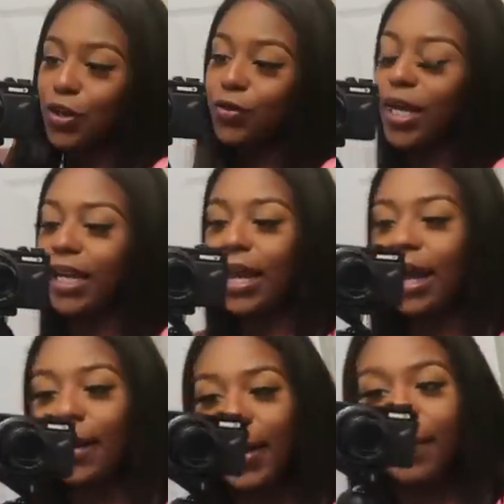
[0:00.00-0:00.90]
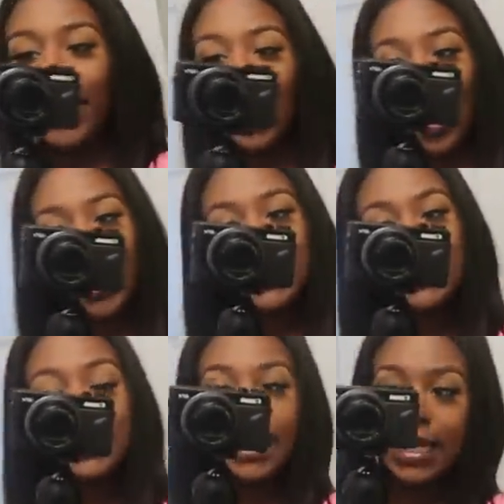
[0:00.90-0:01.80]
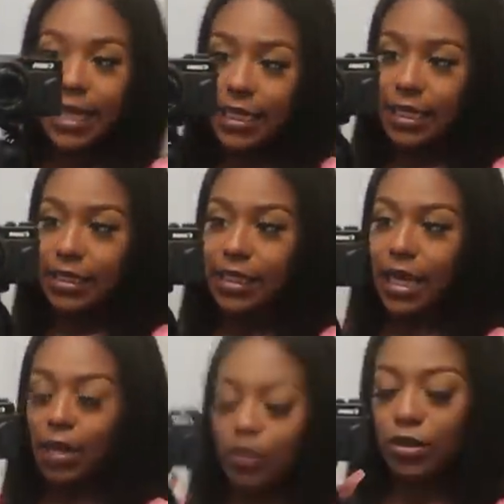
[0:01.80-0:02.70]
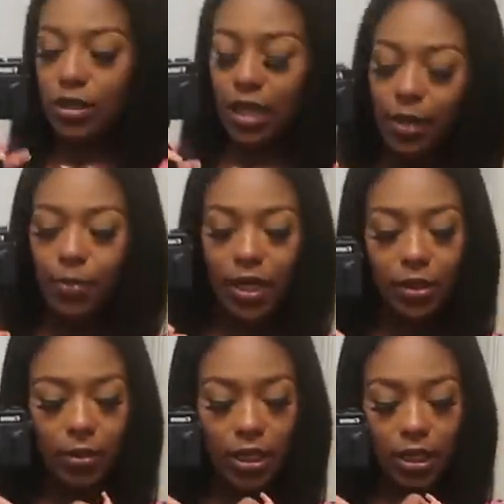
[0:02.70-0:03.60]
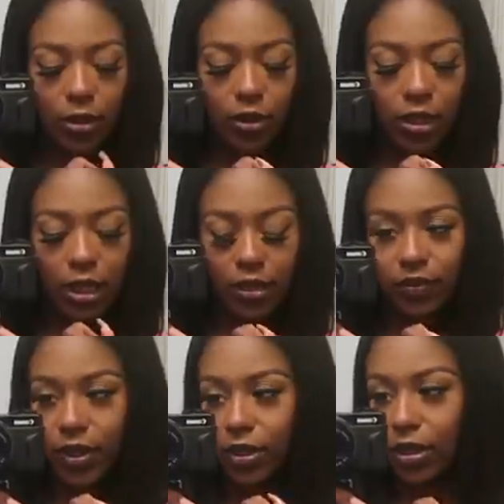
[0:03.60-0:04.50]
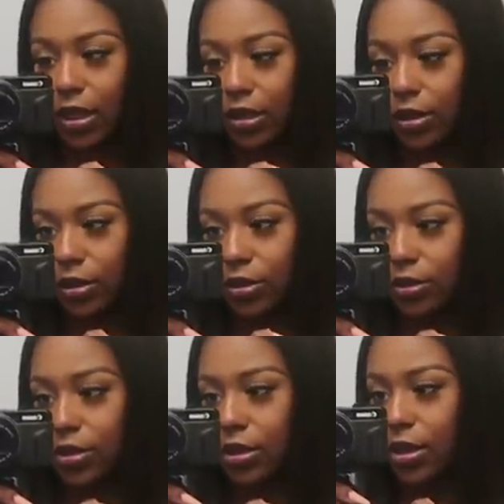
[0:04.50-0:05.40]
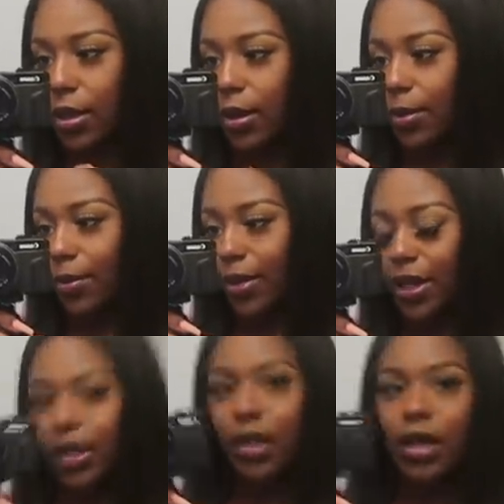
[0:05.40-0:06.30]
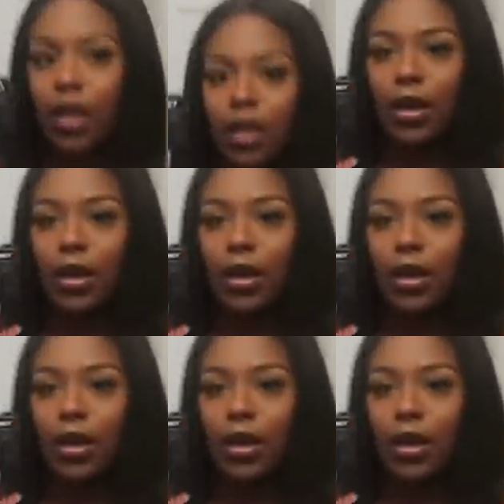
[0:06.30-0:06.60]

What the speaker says: So right now I'm at my aunt Tanya's house. I banged my nail in the elevator and it hurts, but